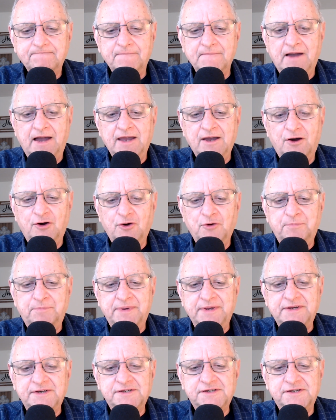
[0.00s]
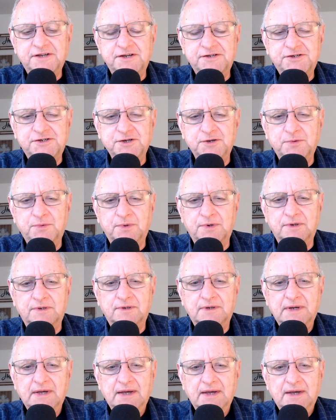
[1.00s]
my hope is that you
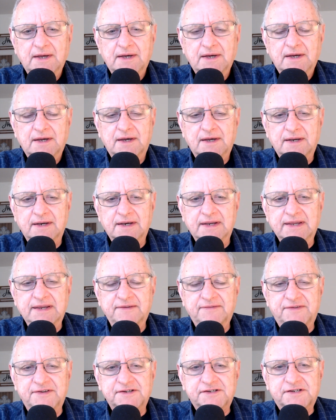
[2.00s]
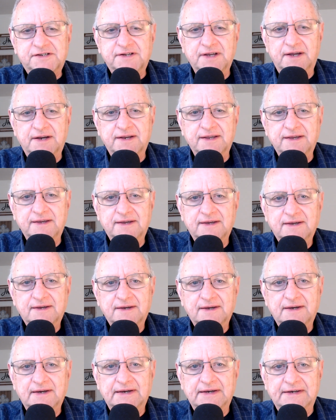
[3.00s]
will uh, leave this study
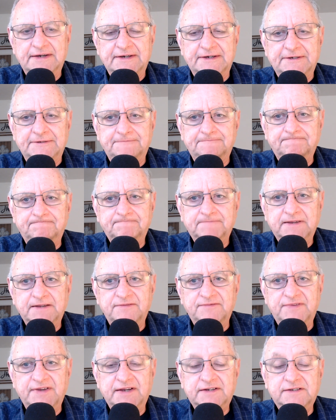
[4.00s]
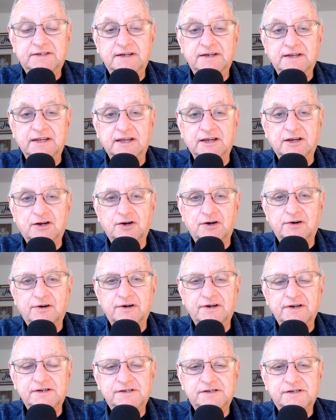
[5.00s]
um, convicted,
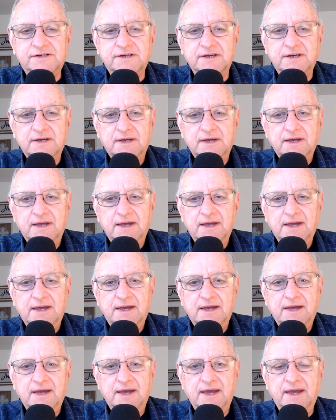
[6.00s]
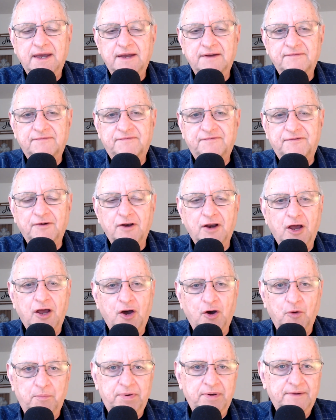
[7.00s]
encouraged, and full of
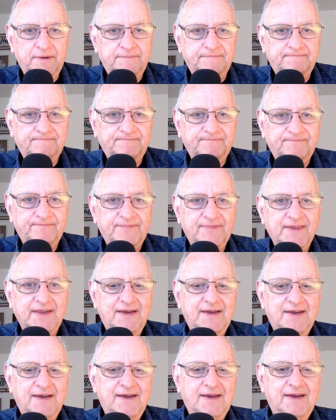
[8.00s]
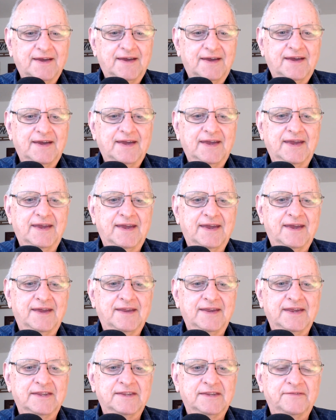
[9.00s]
hope
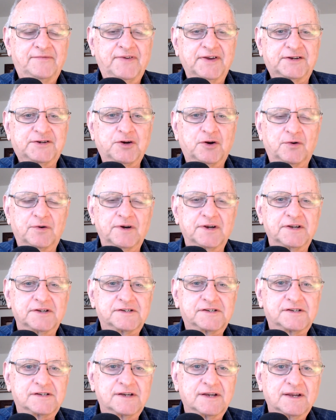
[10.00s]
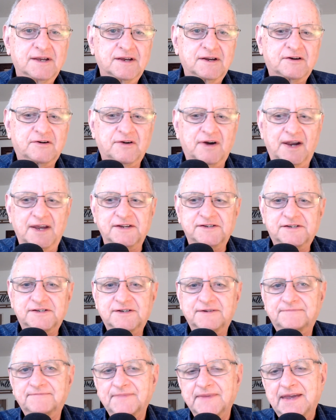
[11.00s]
in the victorious
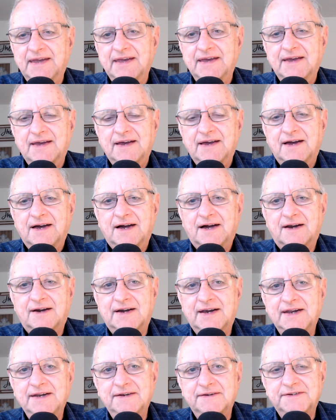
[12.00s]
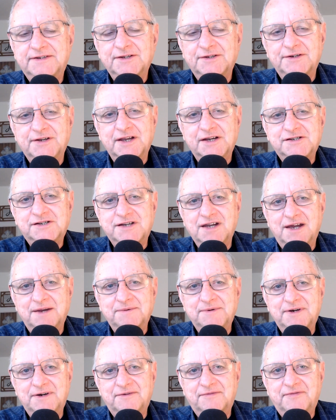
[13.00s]
Christ. All right, until next
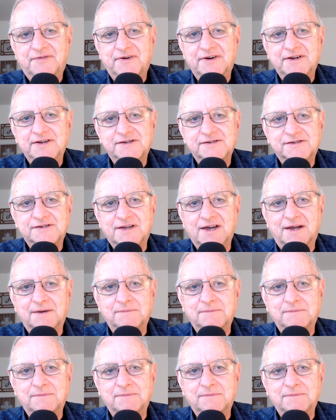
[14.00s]
time, dear friends,